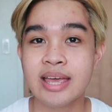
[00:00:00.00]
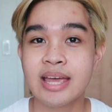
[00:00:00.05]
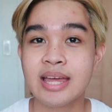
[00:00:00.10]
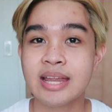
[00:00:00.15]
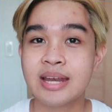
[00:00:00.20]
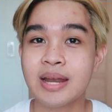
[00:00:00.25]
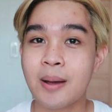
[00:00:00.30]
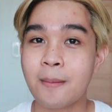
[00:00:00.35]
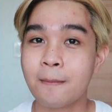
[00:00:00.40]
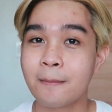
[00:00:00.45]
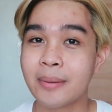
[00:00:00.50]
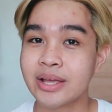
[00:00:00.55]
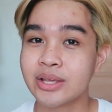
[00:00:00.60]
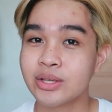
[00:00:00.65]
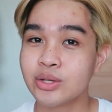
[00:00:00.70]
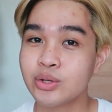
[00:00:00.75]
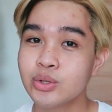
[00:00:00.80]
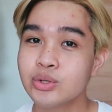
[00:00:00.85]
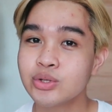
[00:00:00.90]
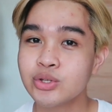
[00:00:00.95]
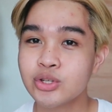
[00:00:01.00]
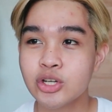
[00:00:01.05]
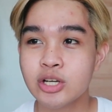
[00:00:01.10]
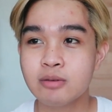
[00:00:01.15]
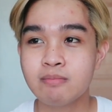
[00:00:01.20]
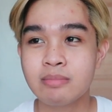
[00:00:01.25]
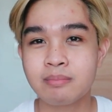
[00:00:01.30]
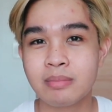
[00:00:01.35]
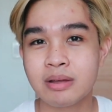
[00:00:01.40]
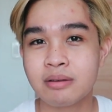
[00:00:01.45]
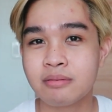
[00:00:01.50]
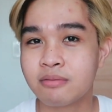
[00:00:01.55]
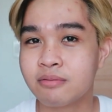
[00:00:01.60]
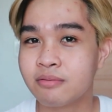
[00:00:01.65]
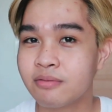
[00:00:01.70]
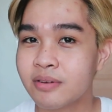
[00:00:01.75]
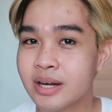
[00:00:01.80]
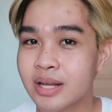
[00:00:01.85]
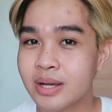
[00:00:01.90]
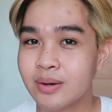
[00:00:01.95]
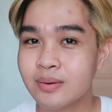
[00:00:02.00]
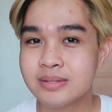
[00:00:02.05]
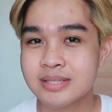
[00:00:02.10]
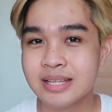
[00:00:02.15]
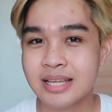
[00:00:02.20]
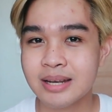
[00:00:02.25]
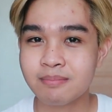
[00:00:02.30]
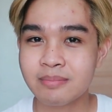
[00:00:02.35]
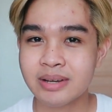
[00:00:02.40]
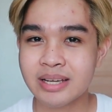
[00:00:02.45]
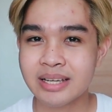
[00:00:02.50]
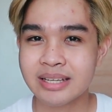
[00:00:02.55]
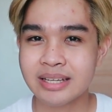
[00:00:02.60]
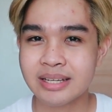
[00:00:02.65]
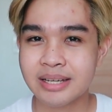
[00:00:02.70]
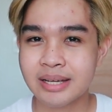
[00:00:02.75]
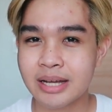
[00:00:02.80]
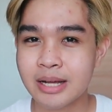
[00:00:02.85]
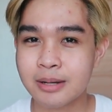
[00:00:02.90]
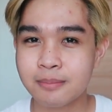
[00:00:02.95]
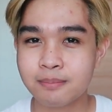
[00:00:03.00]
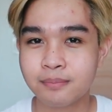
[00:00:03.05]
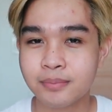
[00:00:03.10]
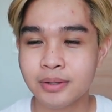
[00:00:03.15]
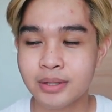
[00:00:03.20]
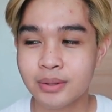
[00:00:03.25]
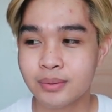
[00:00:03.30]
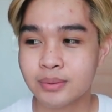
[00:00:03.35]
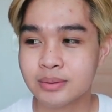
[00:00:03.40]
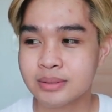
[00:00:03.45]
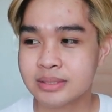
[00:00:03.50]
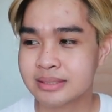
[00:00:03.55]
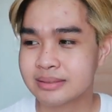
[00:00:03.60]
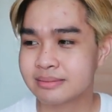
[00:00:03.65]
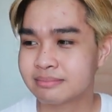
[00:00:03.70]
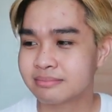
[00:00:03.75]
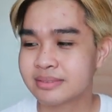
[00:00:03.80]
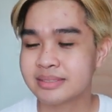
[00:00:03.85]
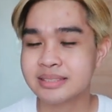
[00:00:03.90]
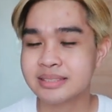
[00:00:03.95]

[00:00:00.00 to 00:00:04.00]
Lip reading: in my YouTube, in my videos, in my upload